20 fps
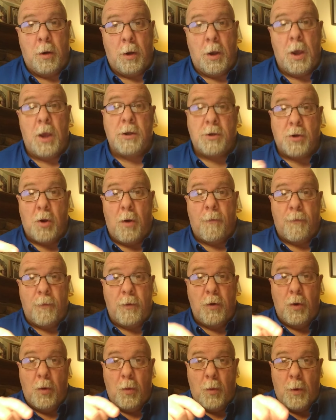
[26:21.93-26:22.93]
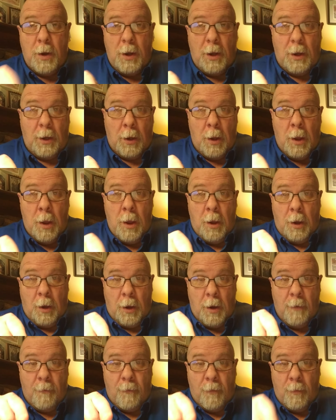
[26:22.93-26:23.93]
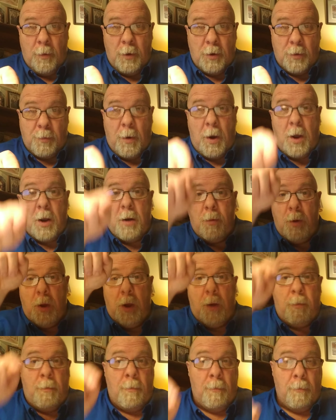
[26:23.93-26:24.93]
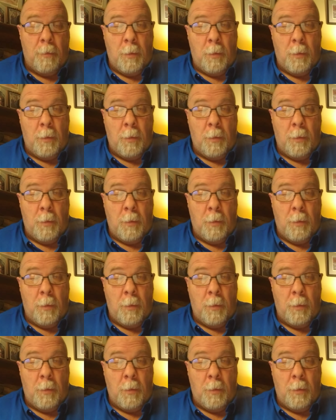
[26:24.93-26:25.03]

God's offering you a way. come from this bottom up,